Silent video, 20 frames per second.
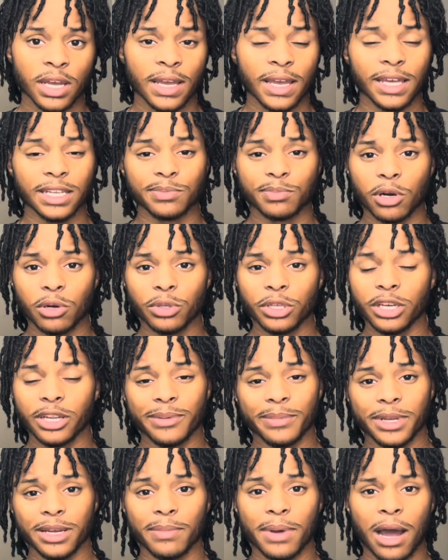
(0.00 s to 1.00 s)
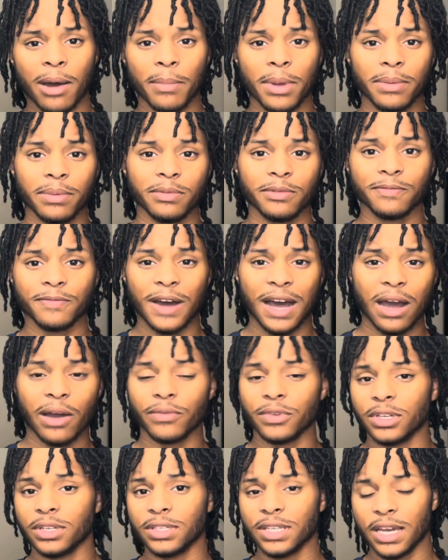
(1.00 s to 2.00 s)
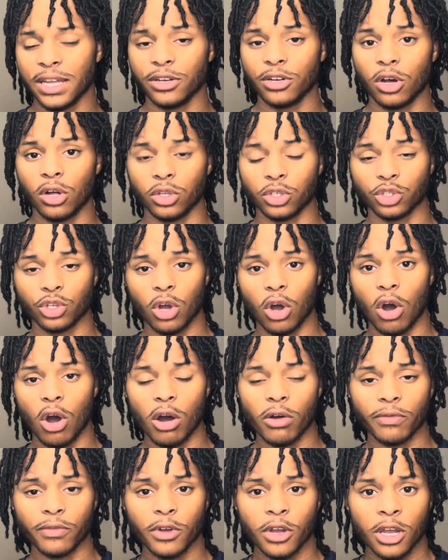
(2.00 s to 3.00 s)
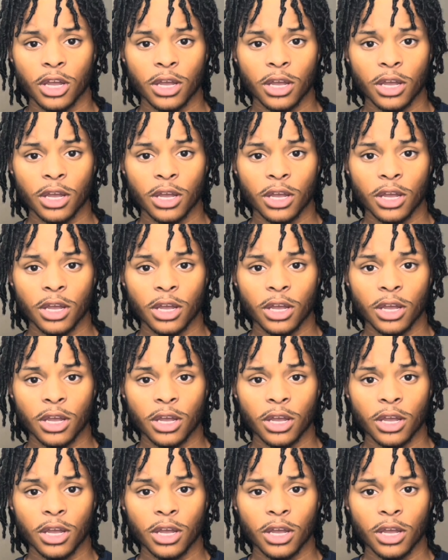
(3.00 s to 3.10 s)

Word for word: it's only going to be about maybe $5 to $10 off.